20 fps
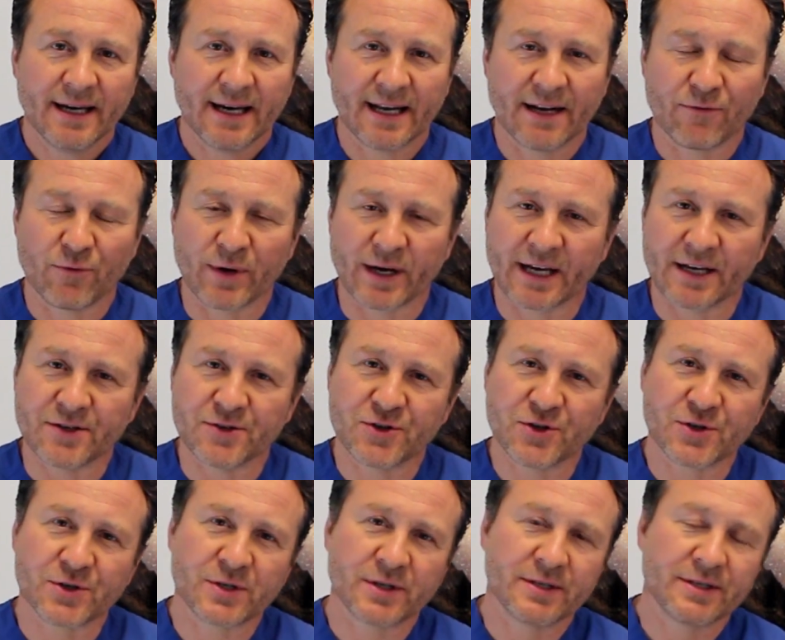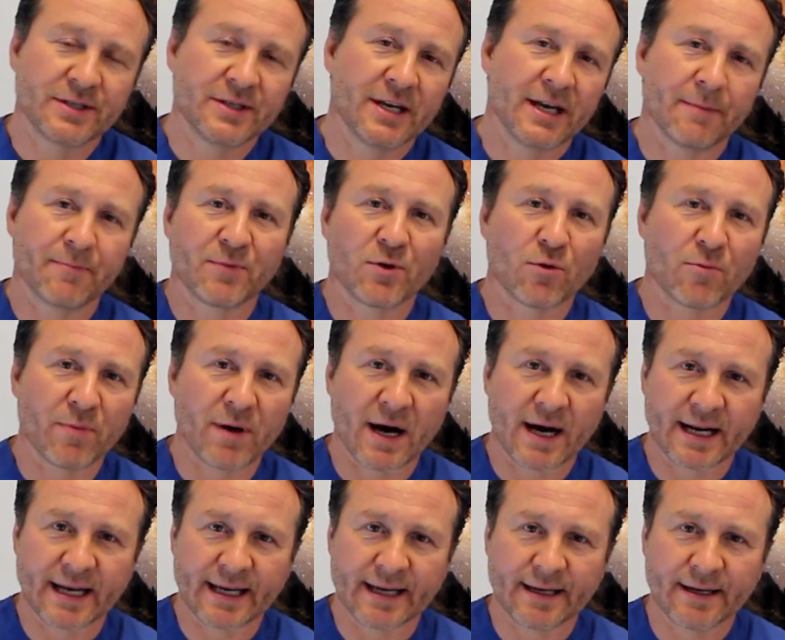And if we can just tip your
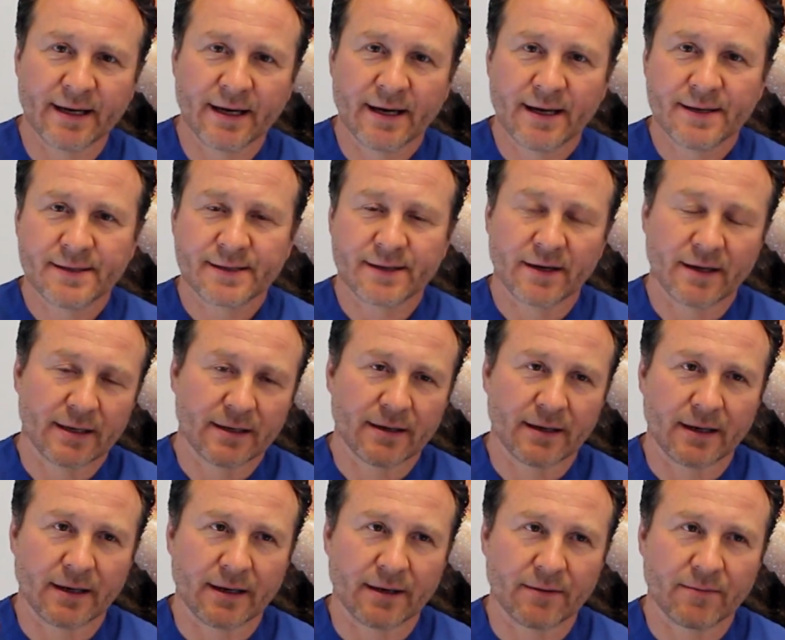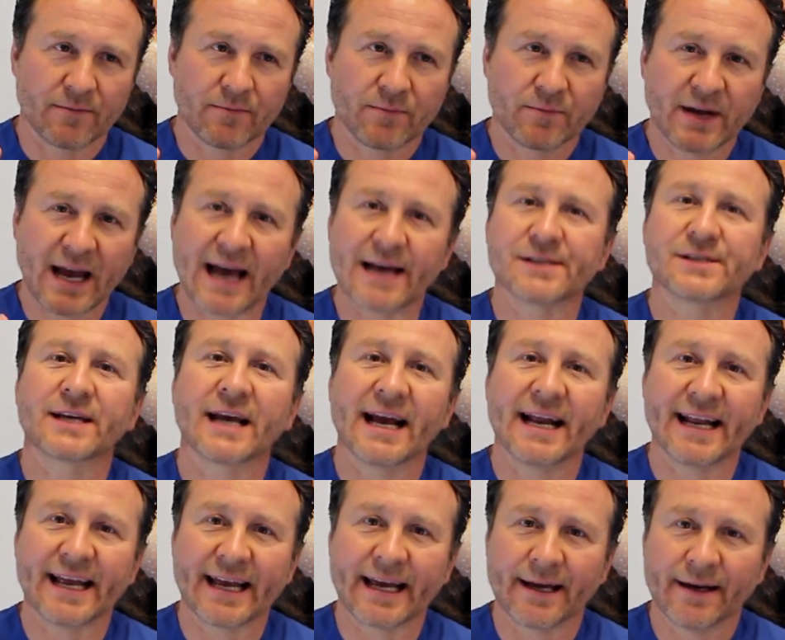body
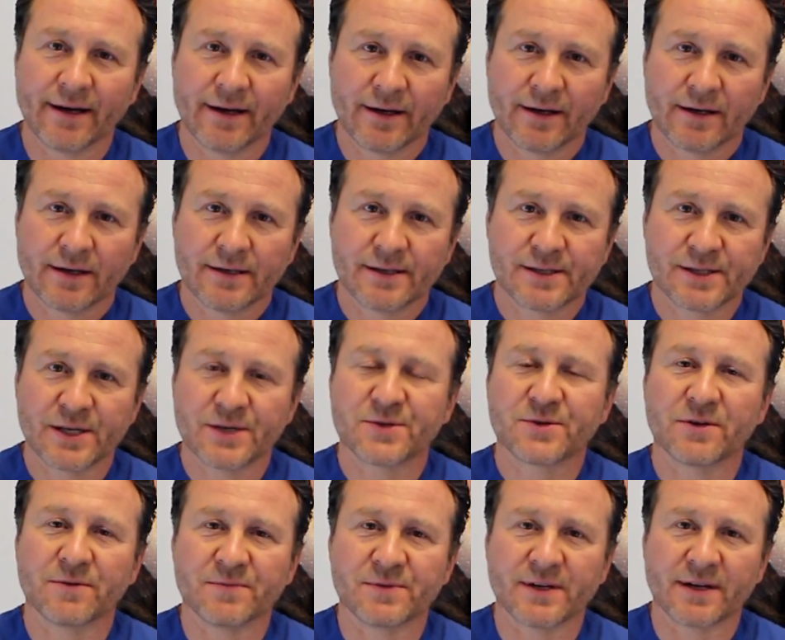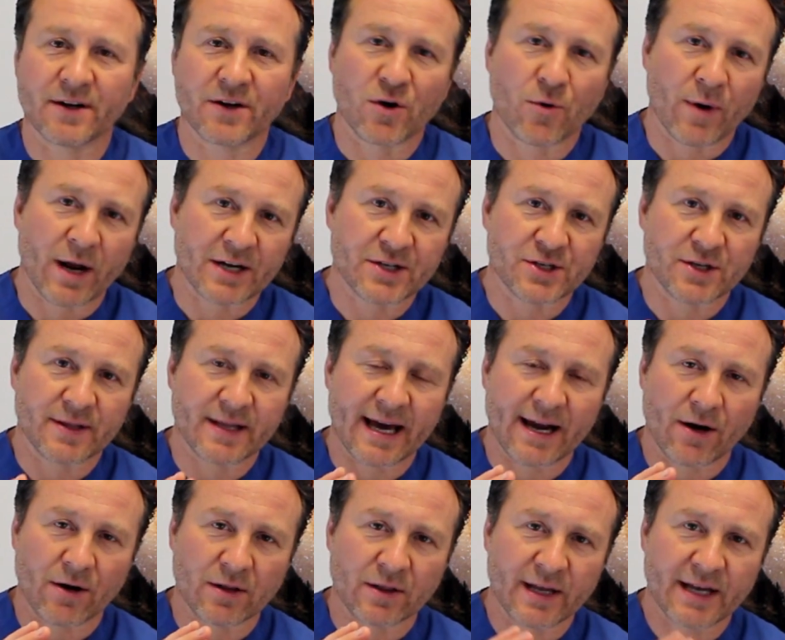cascading systems in a direction
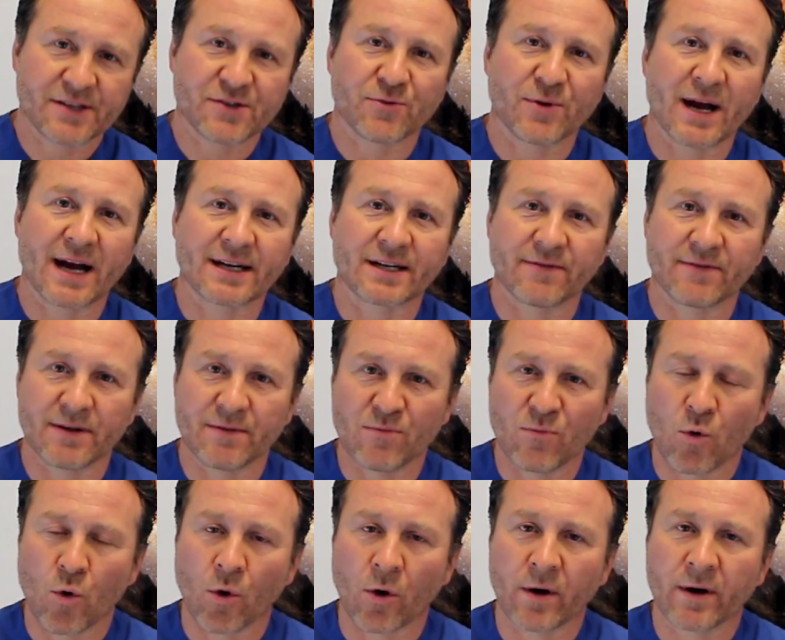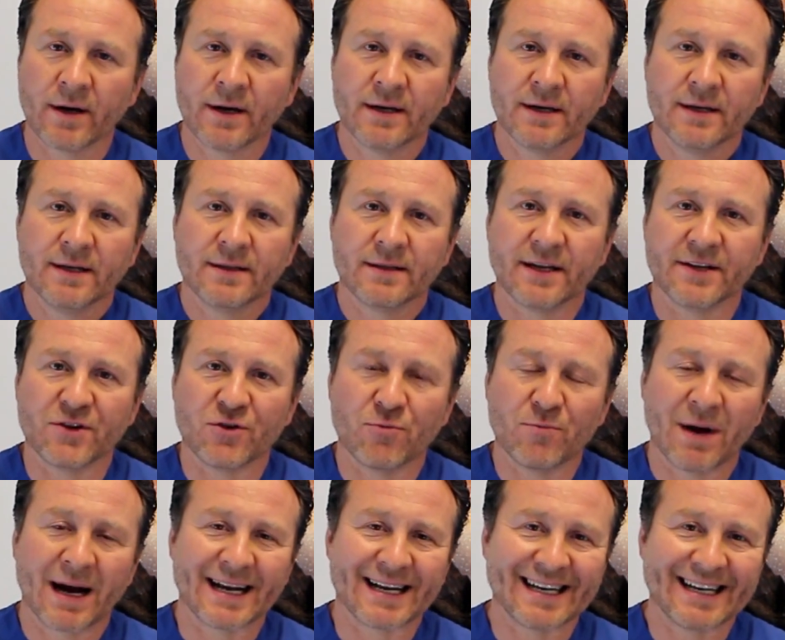that are less reactive than more, then you
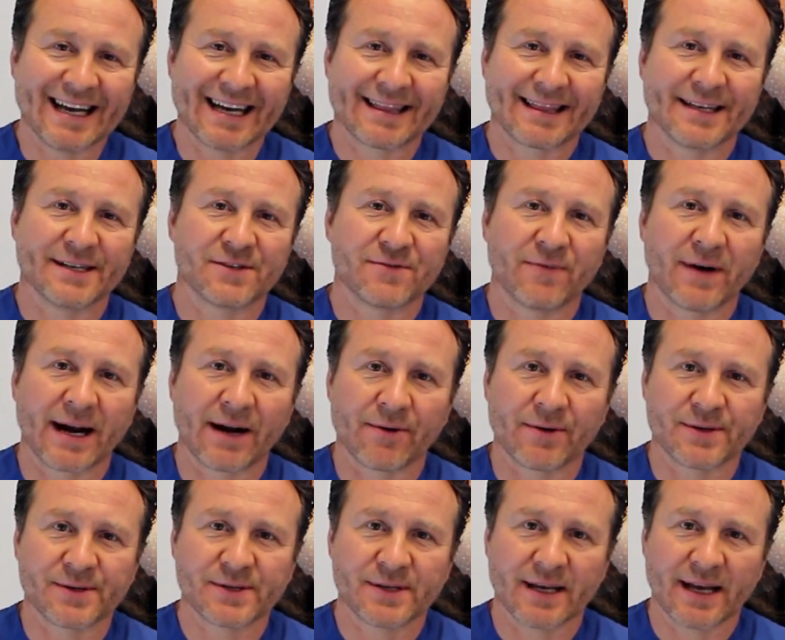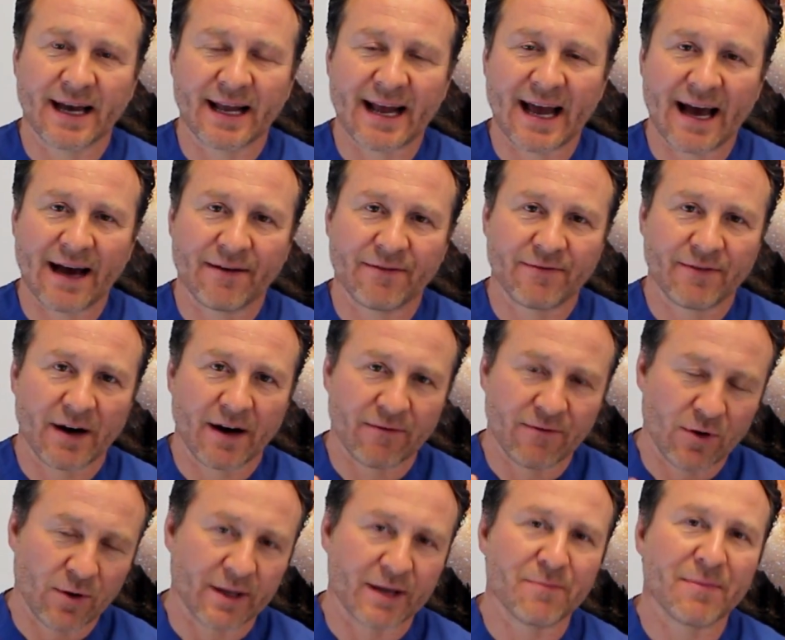might get this virus and have a
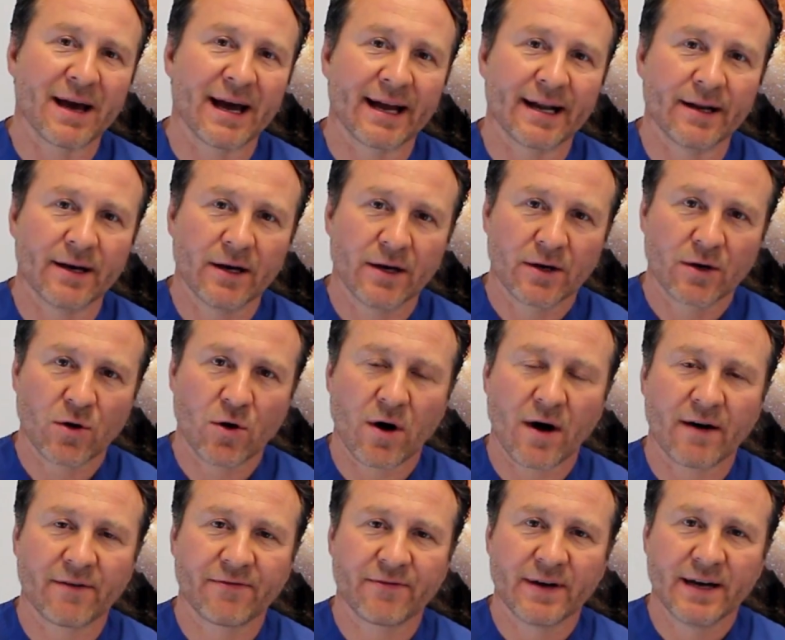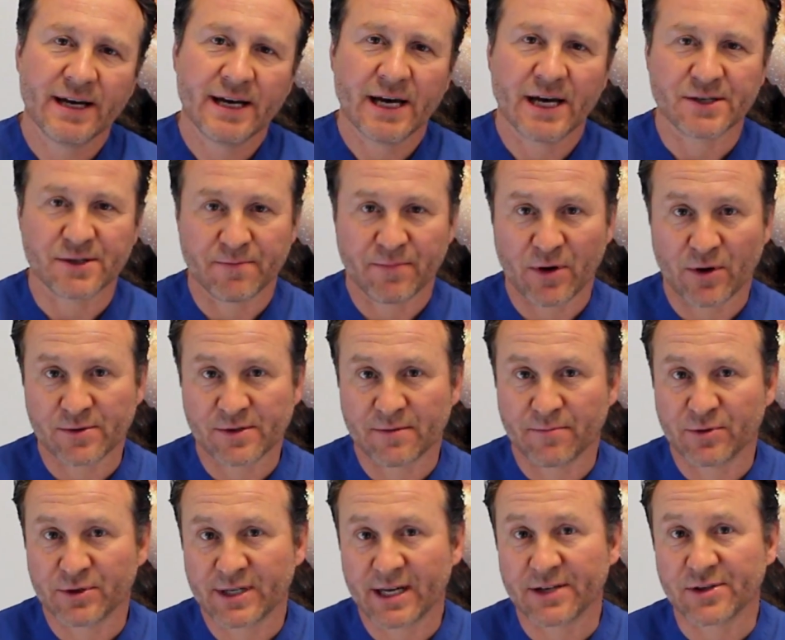really bad cough as opposed to
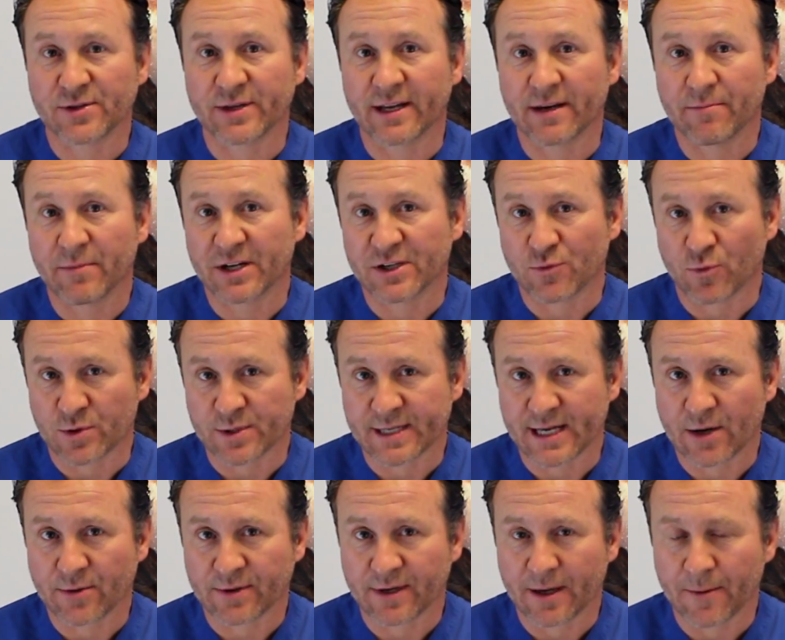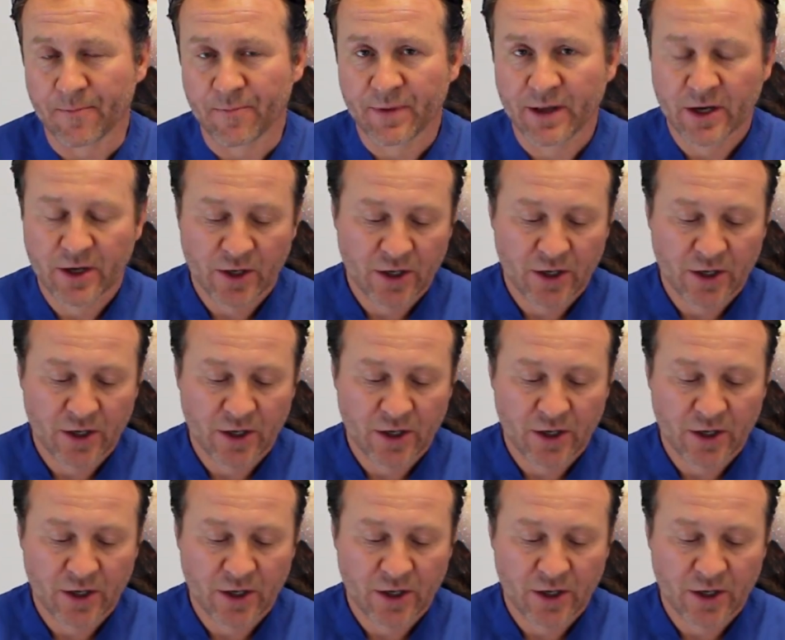potentially a much worse outcome.